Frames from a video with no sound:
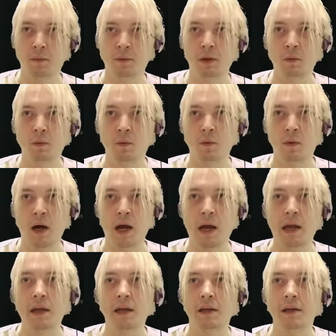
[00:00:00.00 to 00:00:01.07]

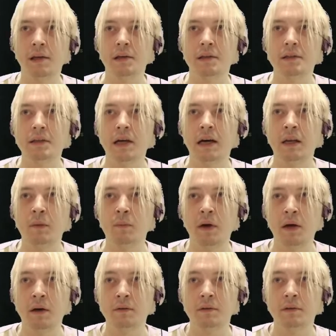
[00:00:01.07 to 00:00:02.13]
Y is
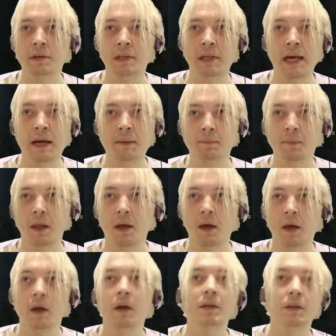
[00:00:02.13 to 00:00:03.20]
unbound, yeah.
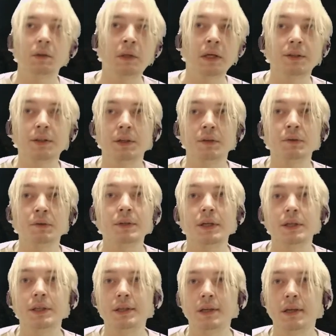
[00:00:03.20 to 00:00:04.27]
So let's use
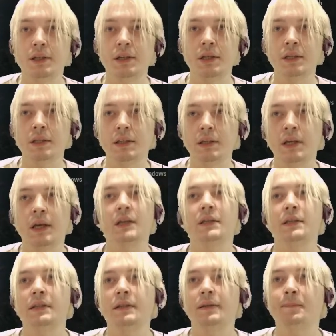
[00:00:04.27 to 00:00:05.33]
it just in
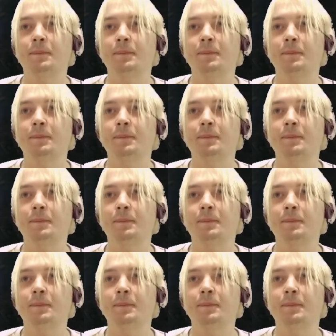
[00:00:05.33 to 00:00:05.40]
case.